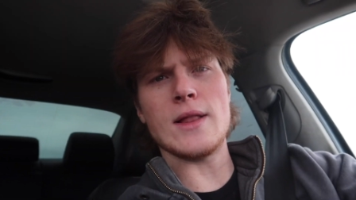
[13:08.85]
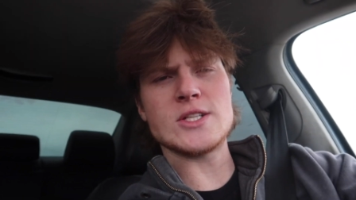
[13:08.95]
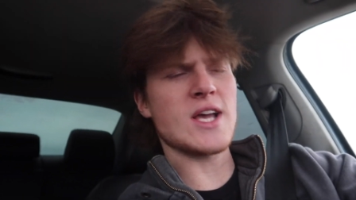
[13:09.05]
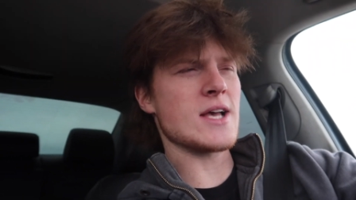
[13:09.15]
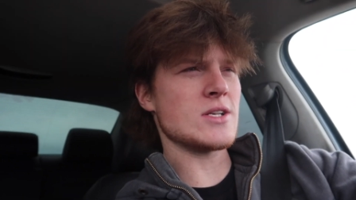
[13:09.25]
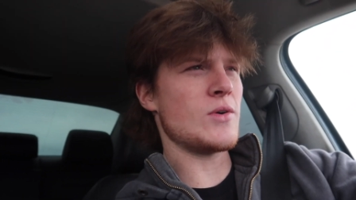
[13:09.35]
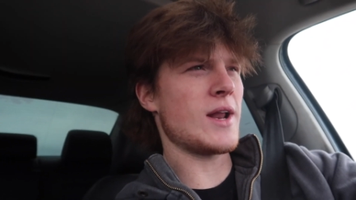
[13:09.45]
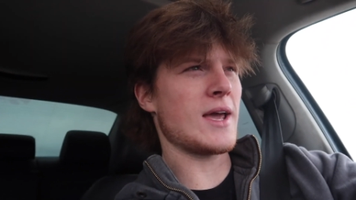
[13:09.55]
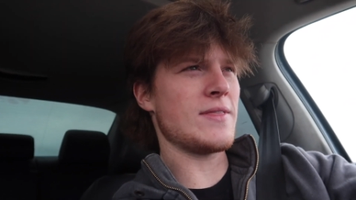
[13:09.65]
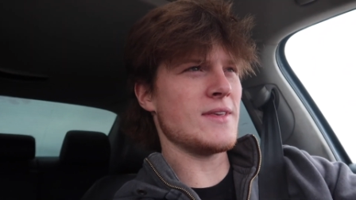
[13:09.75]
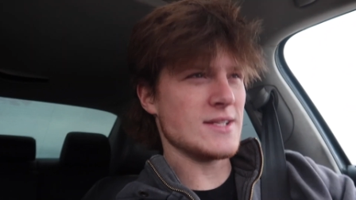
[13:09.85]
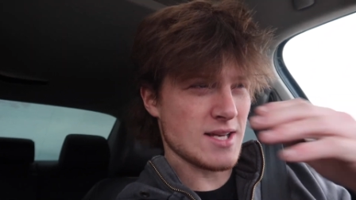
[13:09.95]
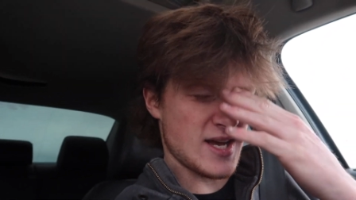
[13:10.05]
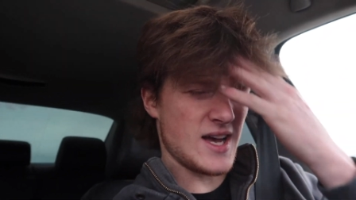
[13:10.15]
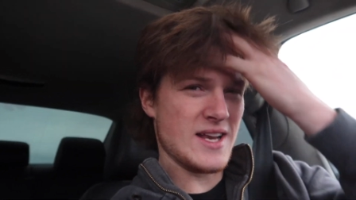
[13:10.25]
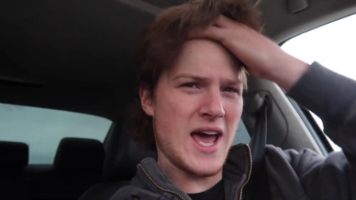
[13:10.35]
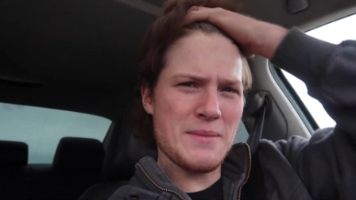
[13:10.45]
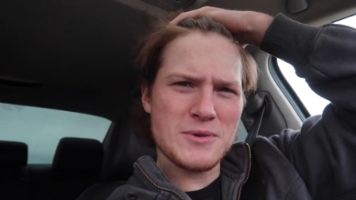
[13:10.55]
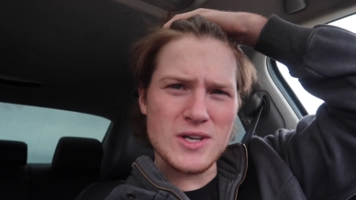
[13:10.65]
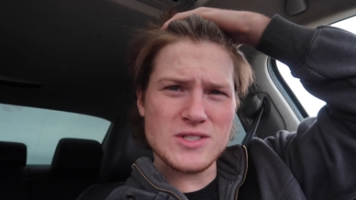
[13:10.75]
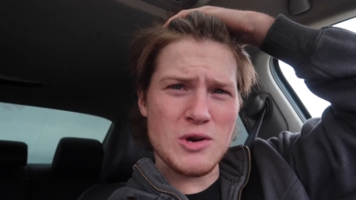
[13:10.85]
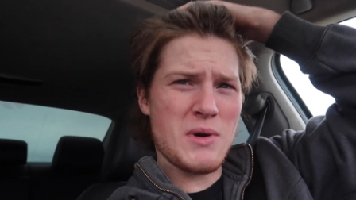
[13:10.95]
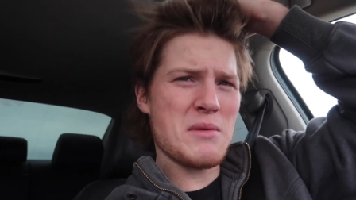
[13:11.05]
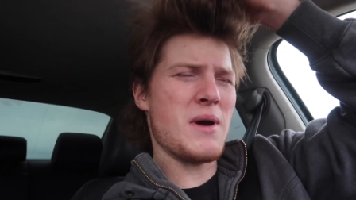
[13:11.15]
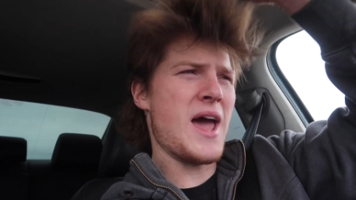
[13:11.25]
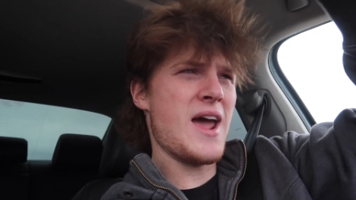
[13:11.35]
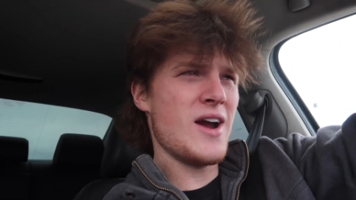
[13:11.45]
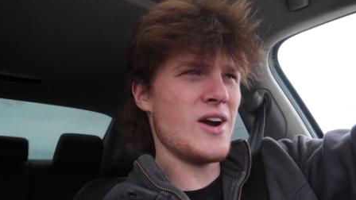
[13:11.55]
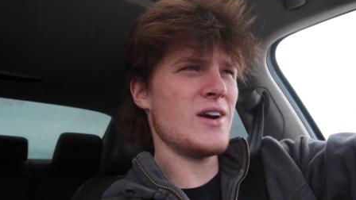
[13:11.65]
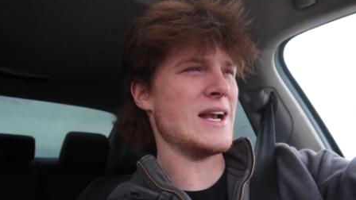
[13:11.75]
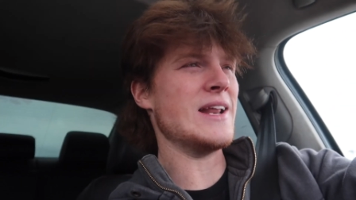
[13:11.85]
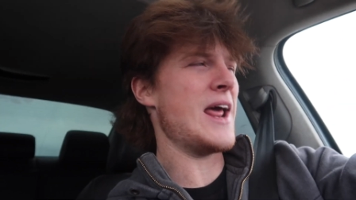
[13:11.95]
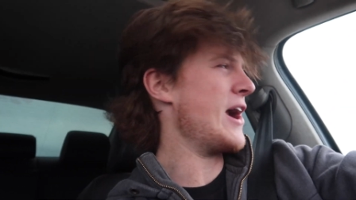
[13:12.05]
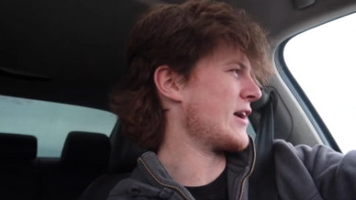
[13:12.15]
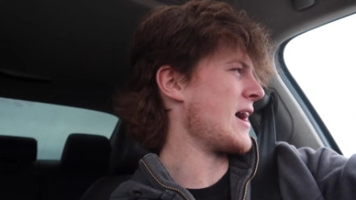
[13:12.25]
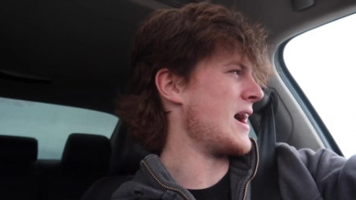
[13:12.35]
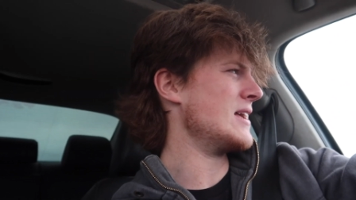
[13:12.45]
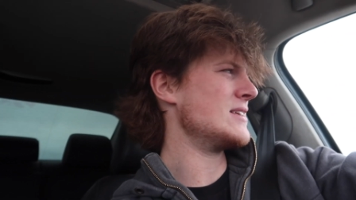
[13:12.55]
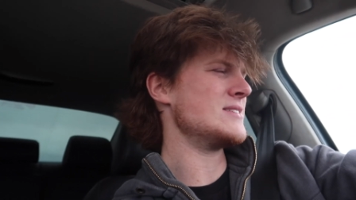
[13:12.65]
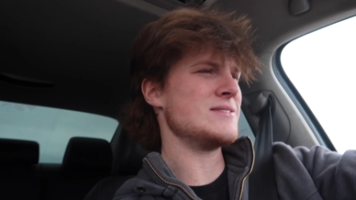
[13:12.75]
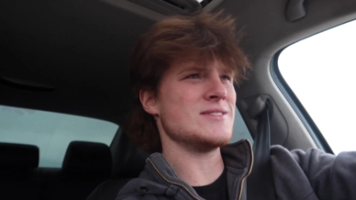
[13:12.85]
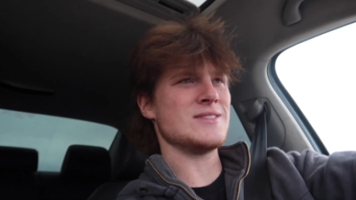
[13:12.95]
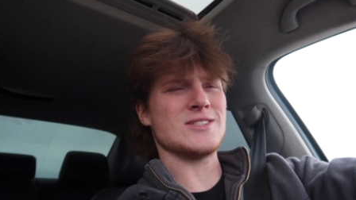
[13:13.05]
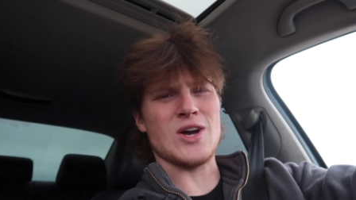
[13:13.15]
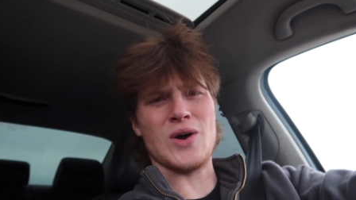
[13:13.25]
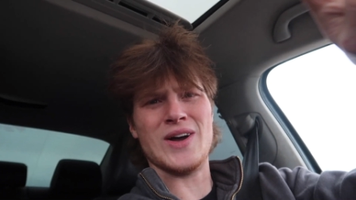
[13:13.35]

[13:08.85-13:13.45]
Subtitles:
let you guys know when I get these adapters. Don't mind my hair. I need a haircut. So,